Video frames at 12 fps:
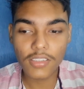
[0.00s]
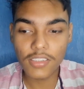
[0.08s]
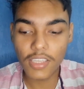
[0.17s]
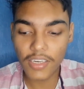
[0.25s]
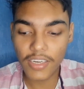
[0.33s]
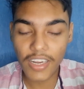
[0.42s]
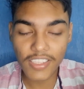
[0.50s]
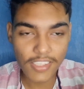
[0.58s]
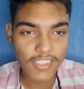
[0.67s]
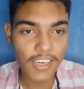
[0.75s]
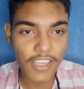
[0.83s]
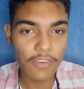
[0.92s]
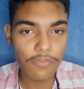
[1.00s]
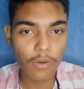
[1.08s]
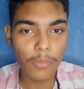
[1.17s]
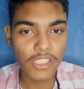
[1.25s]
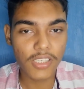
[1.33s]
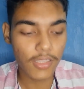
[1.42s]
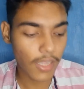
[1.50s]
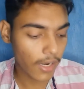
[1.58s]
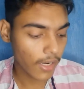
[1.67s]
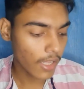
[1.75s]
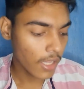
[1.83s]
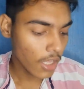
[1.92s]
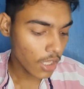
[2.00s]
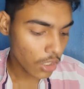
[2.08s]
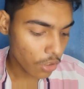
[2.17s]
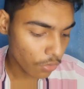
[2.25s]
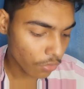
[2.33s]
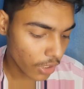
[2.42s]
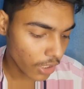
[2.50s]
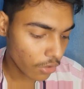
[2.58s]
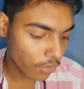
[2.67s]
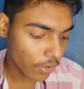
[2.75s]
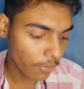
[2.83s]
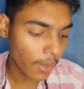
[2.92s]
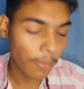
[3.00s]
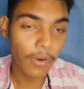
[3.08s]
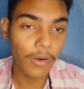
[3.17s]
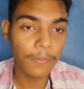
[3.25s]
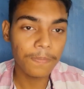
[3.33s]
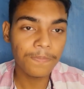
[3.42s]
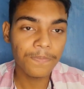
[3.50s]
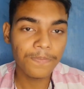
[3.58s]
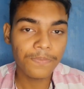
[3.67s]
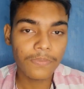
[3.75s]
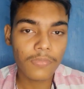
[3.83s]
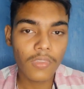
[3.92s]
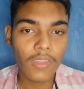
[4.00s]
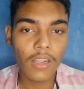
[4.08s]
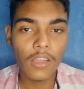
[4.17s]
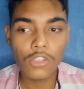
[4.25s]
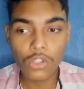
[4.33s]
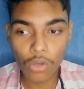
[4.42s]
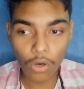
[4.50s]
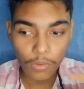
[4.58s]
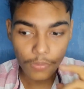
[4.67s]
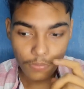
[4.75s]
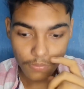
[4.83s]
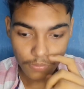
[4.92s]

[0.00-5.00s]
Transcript: the necessary information that you need to remember. So